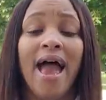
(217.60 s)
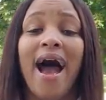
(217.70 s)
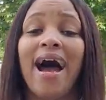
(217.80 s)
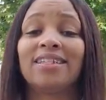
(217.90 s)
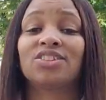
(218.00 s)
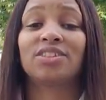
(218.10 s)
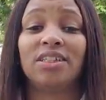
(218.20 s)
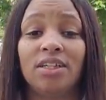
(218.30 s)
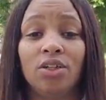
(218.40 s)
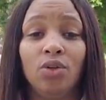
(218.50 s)
I
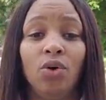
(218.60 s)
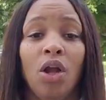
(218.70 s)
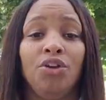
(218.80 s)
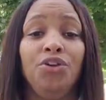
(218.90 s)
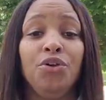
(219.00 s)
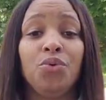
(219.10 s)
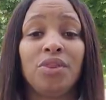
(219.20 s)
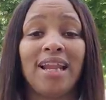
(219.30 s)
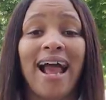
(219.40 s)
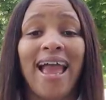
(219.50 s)
still knew
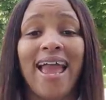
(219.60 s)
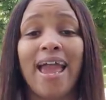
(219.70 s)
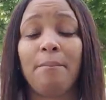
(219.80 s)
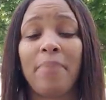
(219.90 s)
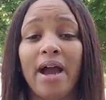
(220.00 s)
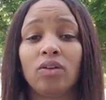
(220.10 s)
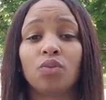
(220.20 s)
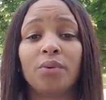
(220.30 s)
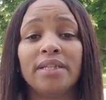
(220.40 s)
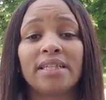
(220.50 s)
that I had
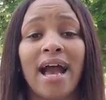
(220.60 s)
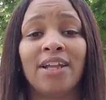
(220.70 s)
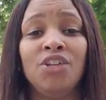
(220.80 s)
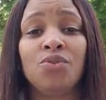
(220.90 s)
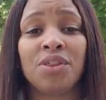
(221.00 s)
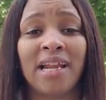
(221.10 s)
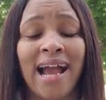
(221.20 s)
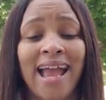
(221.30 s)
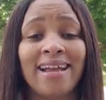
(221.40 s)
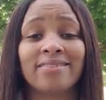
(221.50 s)
boundaries. I knew that I
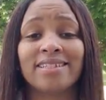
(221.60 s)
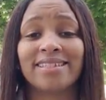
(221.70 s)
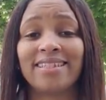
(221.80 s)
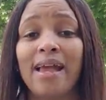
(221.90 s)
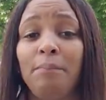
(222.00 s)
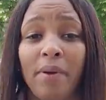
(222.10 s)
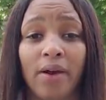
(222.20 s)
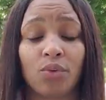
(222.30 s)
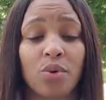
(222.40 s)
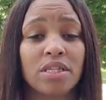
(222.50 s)
had to set
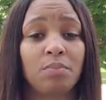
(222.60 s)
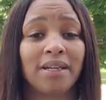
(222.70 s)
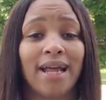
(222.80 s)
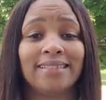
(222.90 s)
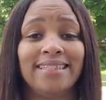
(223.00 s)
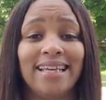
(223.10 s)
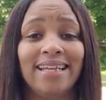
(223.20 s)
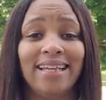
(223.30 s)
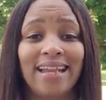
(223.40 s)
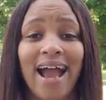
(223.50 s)
boundaries, but I did
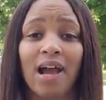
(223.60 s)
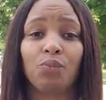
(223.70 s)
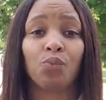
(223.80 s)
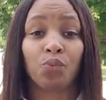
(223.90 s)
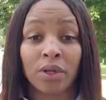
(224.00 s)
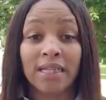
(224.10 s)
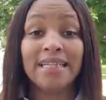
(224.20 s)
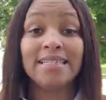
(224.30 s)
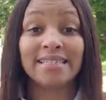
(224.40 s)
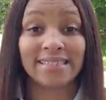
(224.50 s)
not
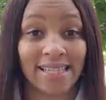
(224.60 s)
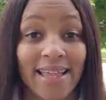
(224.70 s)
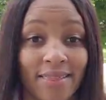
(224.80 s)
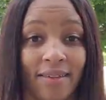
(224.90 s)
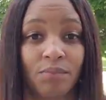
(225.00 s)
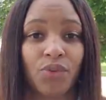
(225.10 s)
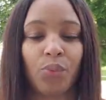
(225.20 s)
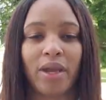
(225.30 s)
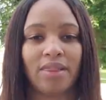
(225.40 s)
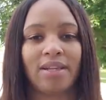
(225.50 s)
really set them the
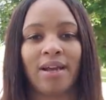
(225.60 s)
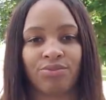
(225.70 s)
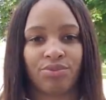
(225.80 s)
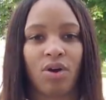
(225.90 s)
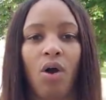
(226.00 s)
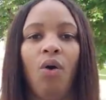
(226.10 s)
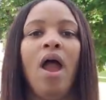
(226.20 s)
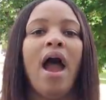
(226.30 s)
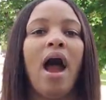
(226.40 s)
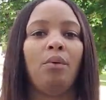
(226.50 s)
way that I thought
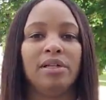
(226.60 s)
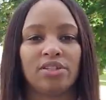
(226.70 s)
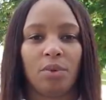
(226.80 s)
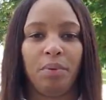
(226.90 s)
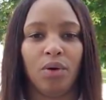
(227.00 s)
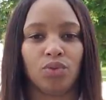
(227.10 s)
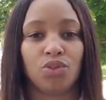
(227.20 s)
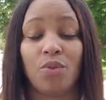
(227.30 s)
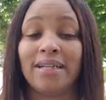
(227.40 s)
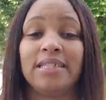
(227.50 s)
I was supposed
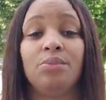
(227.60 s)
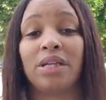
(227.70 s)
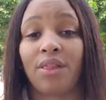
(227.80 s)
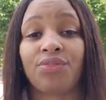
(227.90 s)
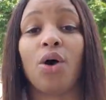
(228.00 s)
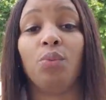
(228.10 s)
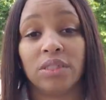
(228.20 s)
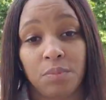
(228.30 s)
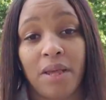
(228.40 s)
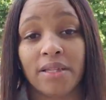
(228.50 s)
to. I did what I thought
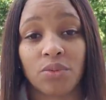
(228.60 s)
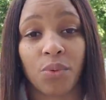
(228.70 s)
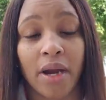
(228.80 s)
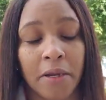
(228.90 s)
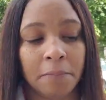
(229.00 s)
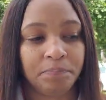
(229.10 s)
was best, right?